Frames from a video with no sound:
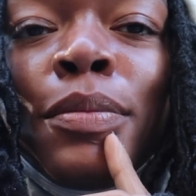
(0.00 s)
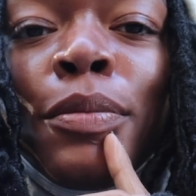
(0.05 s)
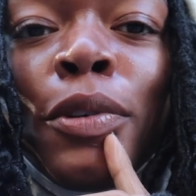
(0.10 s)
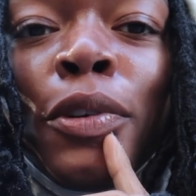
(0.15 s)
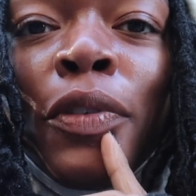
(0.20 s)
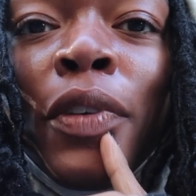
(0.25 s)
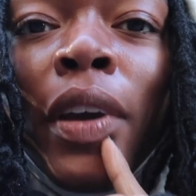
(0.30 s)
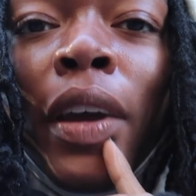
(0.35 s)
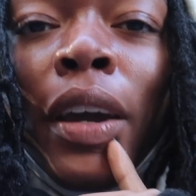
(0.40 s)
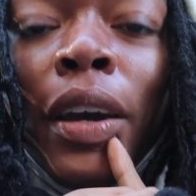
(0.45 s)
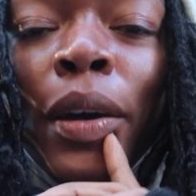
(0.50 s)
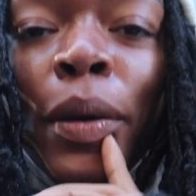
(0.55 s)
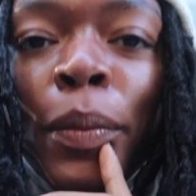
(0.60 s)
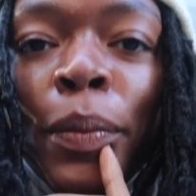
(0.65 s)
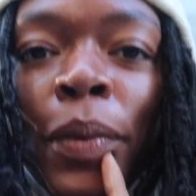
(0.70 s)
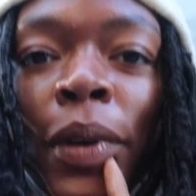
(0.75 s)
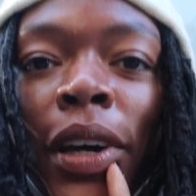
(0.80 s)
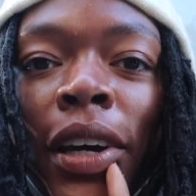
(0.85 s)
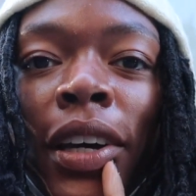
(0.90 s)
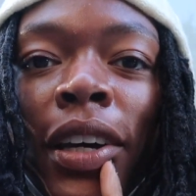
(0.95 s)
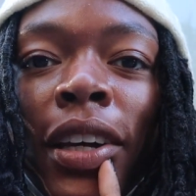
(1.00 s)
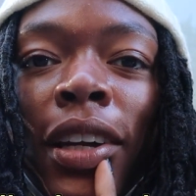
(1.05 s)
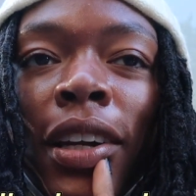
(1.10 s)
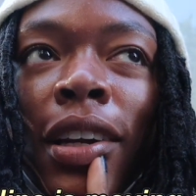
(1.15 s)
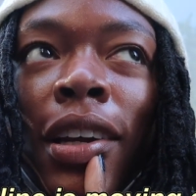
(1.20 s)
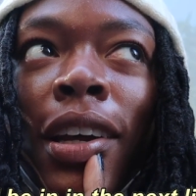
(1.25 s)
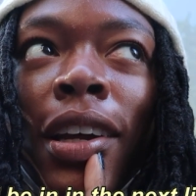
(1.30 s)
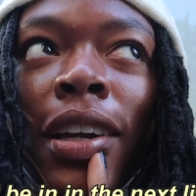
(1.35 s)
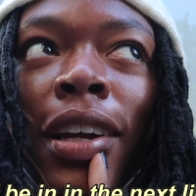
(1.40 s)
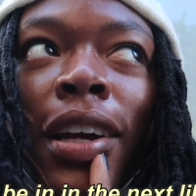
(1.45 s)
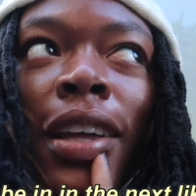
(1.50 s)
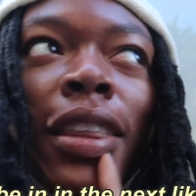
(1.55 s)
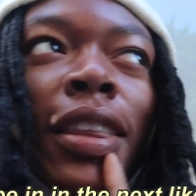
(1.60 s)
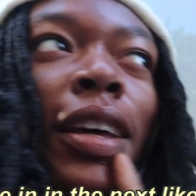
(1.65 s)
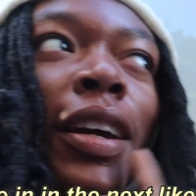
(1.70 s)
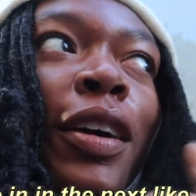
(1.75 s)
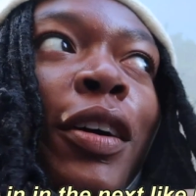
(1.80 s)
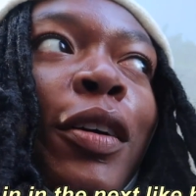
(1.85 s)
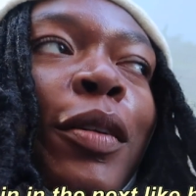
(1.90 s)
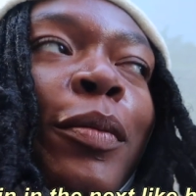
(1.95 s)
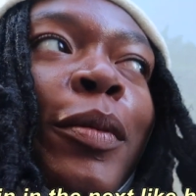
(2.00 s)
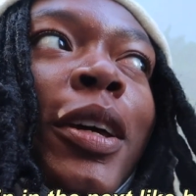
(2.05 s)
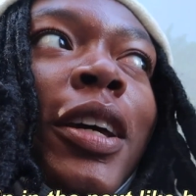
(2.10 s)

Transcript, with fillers: moving a bit, and I think I'll